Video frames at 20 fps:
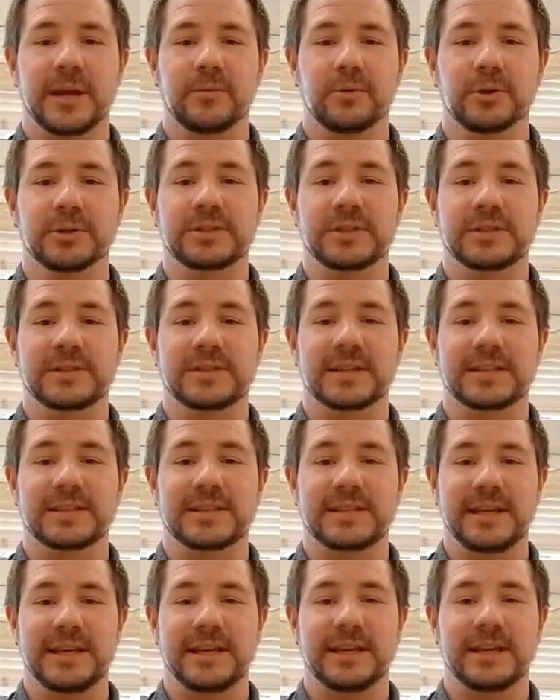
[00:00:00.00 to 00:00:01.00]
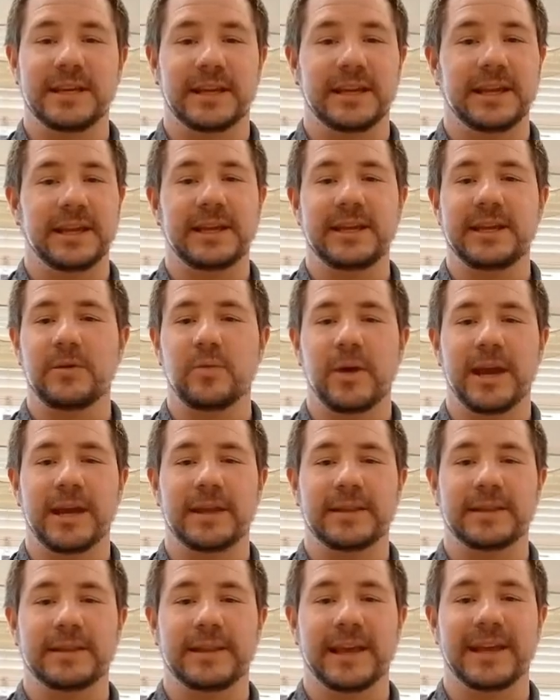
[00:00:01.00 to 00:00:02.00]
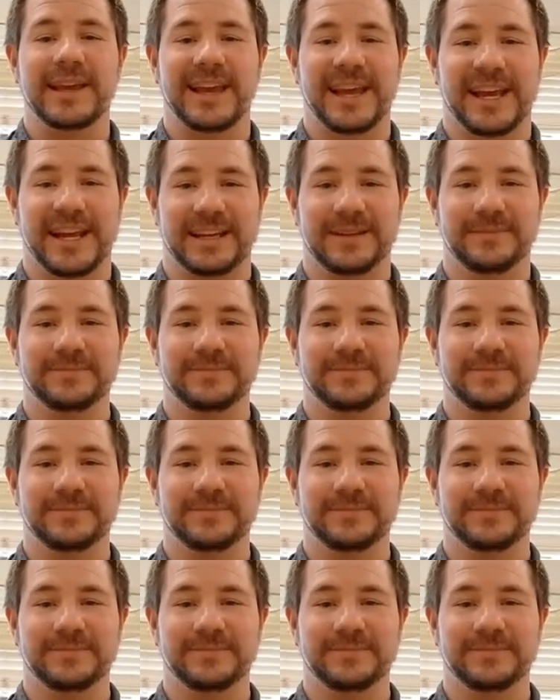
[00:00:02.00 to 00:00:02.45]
able to succeed in any way that they can.